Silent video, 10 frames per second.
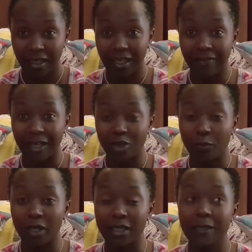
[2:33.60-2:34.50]
in that
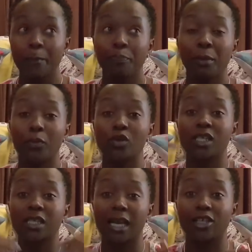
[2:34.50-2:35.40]
place. People
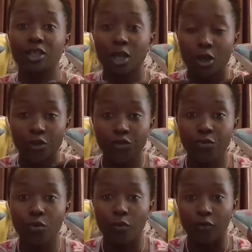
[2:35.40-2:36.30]
sat
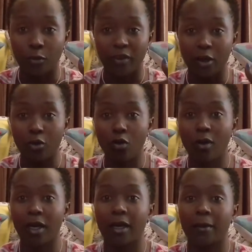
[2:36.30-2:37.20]
through from the
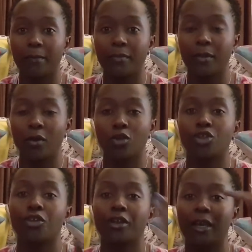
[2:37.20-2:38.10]
lower
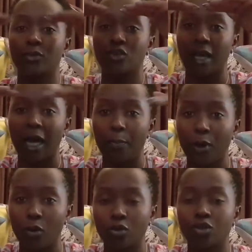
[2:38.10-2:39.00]
auditorium to the
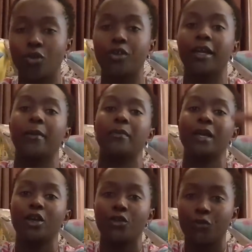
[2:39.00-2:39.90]
upper auditorium,
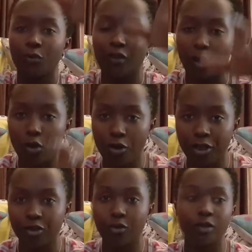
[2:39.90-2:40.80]
through the
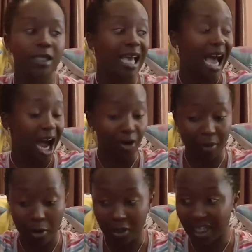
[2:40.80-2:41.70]
corridors,
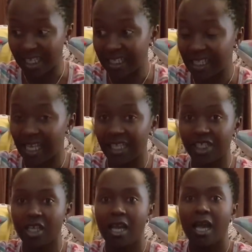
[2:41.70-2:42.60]
around the
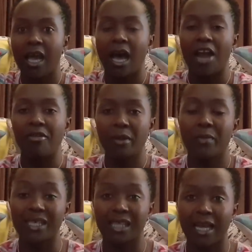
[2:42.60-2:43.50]
stage. I
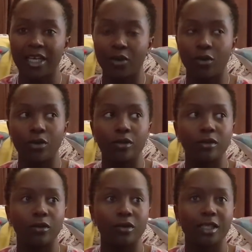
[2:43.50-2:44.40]
remember standing
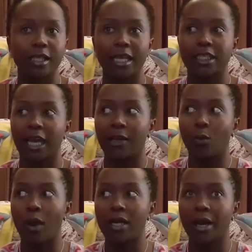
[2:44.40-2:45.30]
on stage
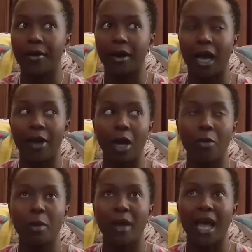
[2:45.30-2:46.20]
and wondering, I
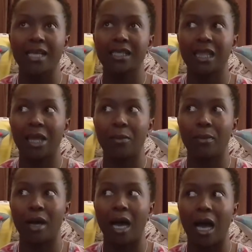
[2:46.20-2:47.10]
remember I asked
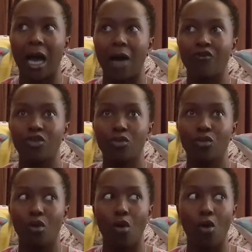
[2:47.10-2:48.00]
them, have
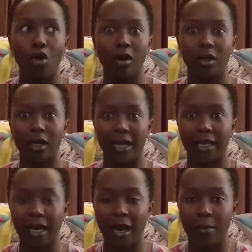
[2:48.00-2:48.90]
you all
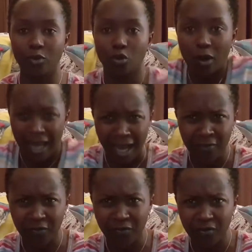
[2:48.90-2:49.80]
like come to
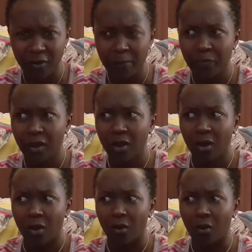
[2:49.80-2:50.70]
laugh?
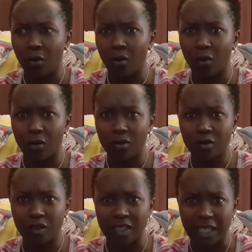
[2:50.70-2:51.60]
Or
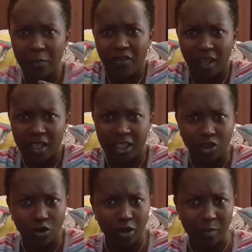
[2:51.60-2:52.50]
there's something else I
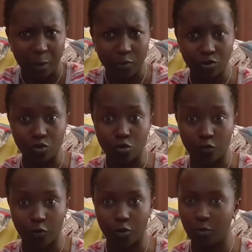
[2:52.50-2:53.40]
told you I'm supposed to do
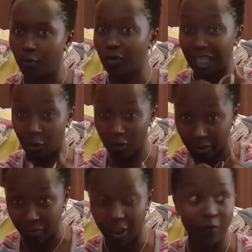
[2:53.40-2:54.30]
for you? Because I
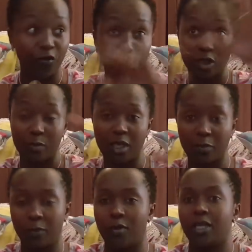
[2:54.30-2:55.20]
couldn't believe those many
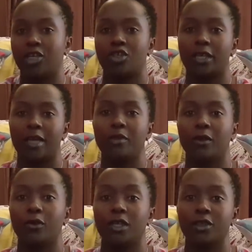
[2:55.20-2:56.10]
people had actually come in
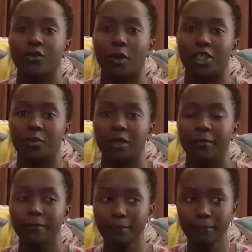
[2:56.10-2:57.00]
the audience to watch
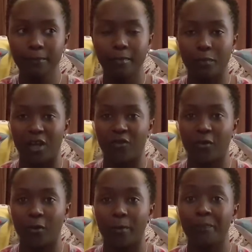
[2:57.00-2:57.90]
me
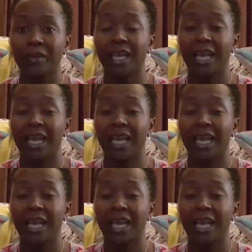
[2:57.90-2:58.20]
perform.